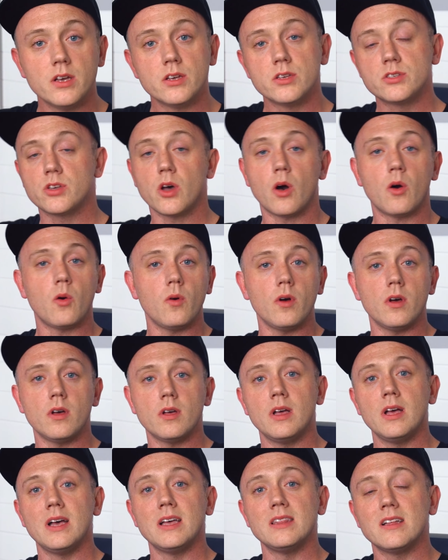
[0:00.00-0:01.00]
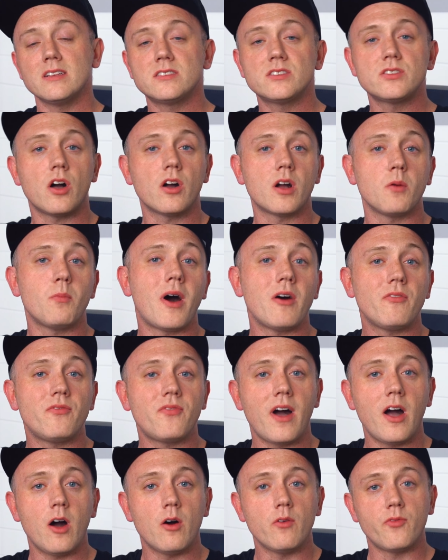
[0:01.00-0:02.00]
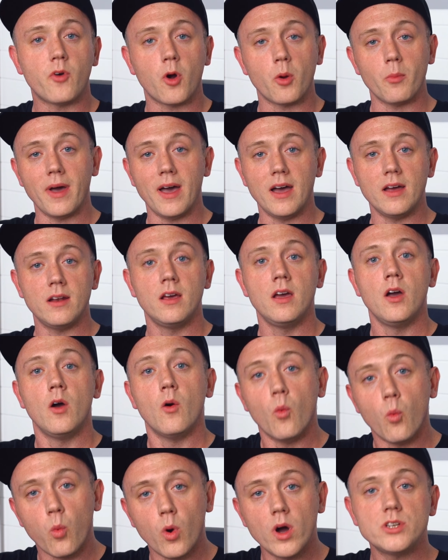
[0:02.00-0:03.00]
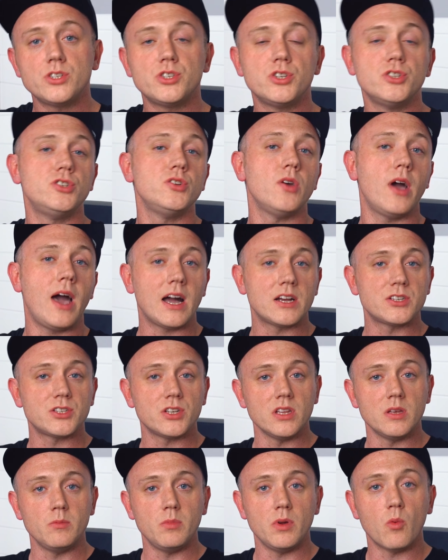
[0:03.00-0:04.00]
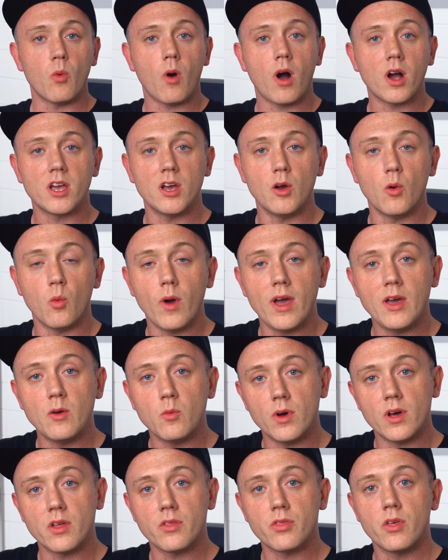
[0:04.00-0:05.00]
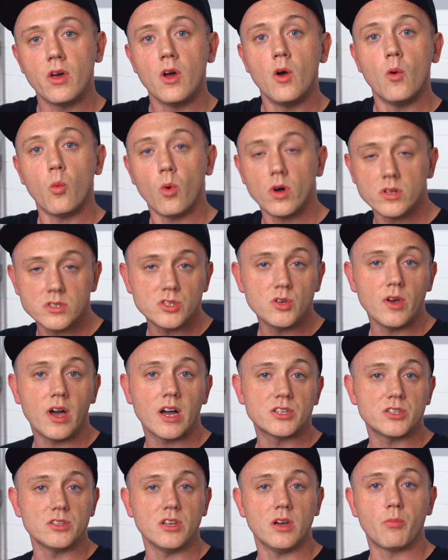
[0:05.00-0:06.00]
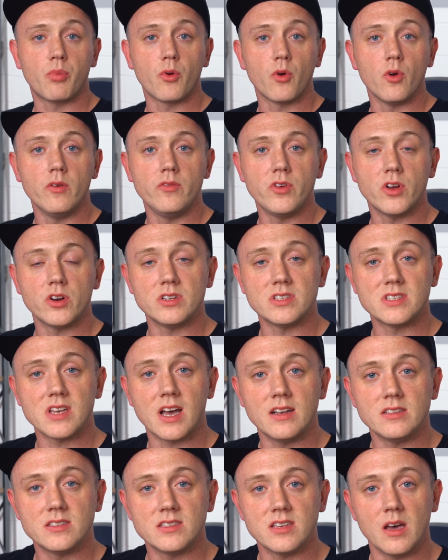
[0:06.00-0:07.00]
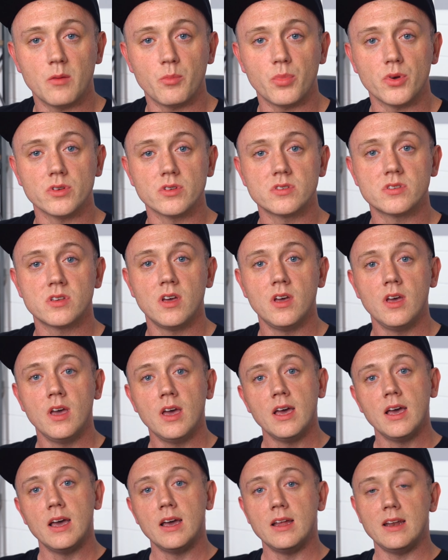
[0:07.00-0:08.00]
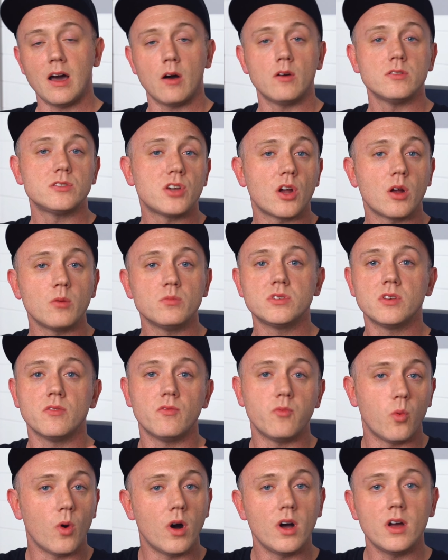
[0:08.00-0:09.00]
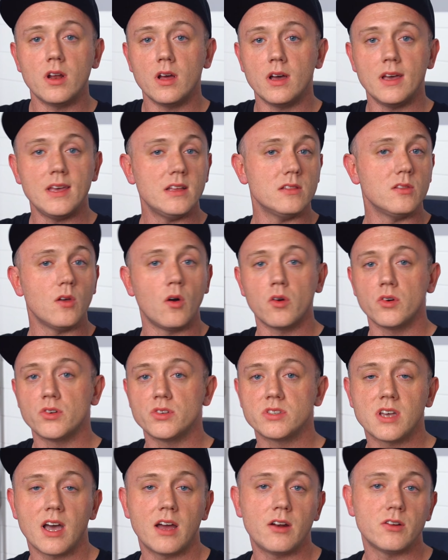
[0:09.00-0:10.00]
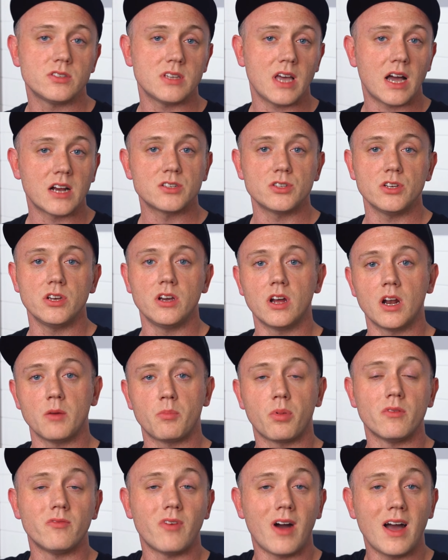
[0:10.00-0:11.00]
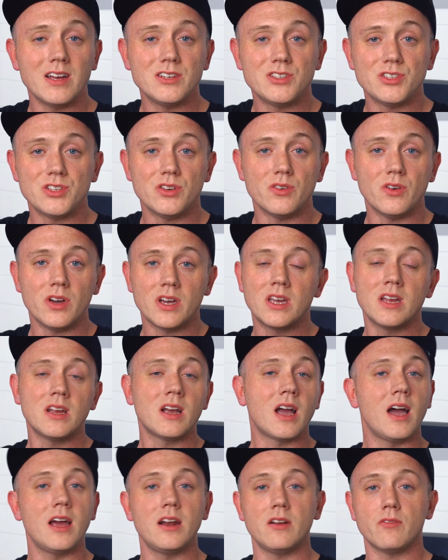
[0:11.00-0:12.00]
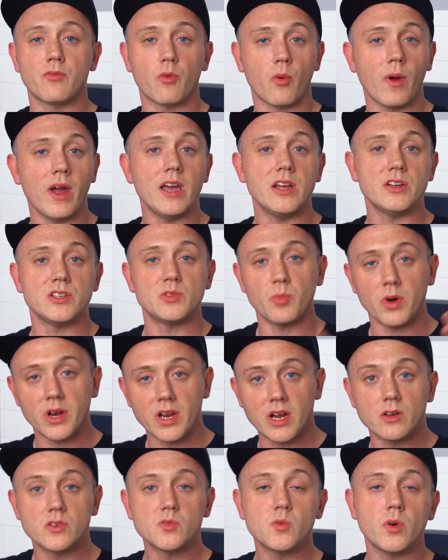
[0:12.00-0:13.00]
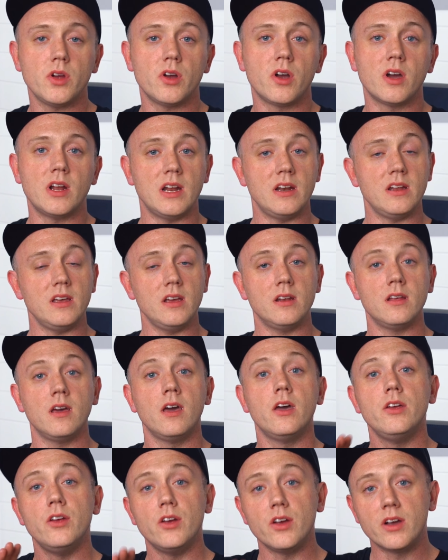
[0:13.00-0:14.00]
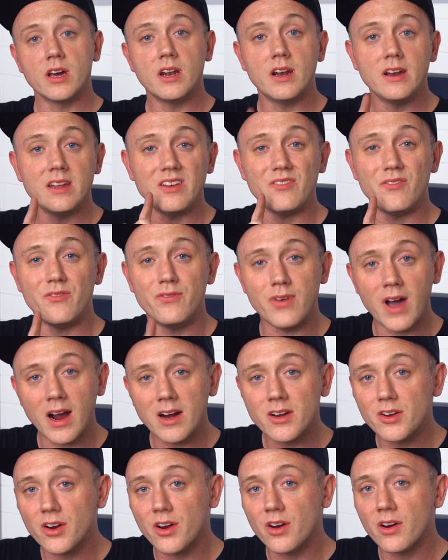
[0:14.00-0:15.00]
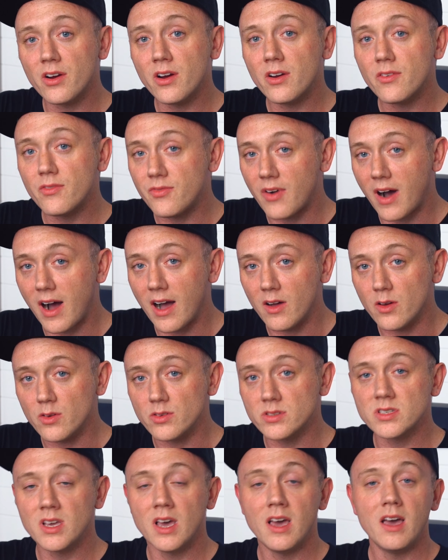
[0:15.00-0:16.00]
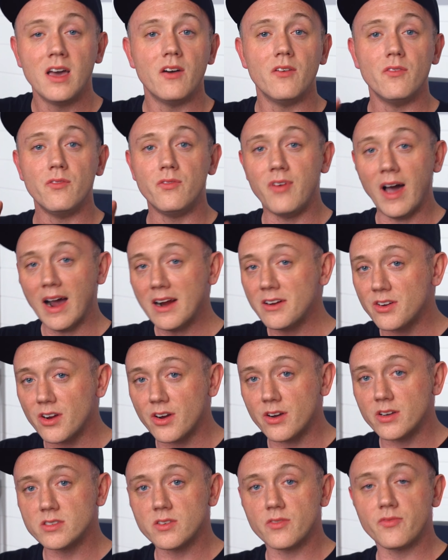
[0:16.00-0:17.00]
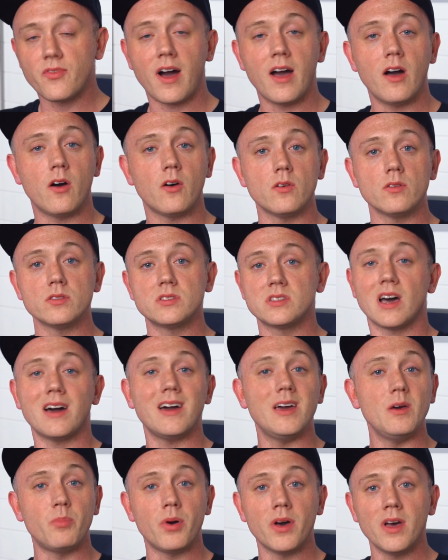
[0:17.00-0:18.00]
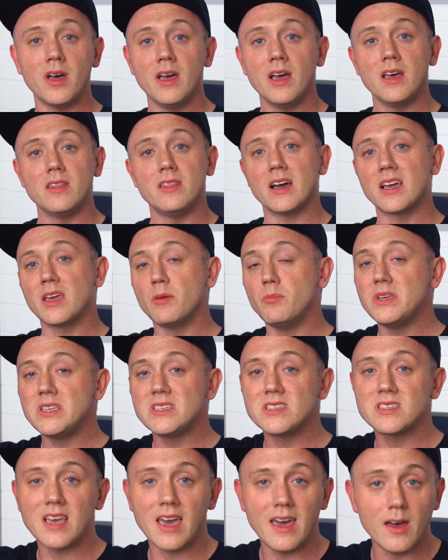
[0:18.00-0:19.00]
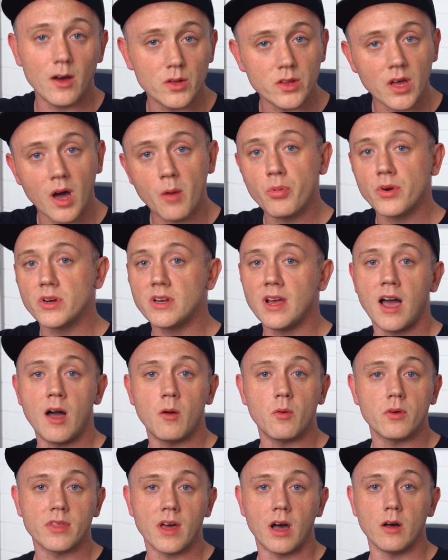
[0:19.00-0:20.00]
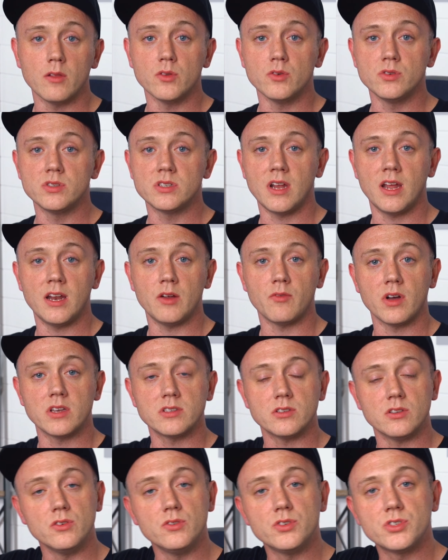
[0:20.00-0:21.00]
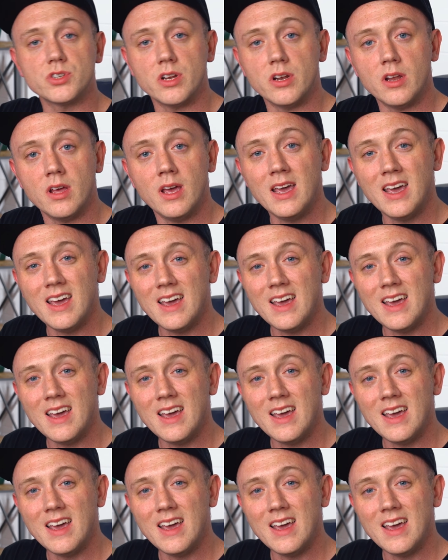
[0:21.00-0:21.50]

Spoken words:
So let's talk about file format. What should you actually be walking away with once you actually approve your design samples? Now, in terms of what a logo designer is actually going to provide you, it can kind of range, but here's what you're going to need. You're going to need vector files. Vector is a file type that can be scaled up or down without losing any resolution.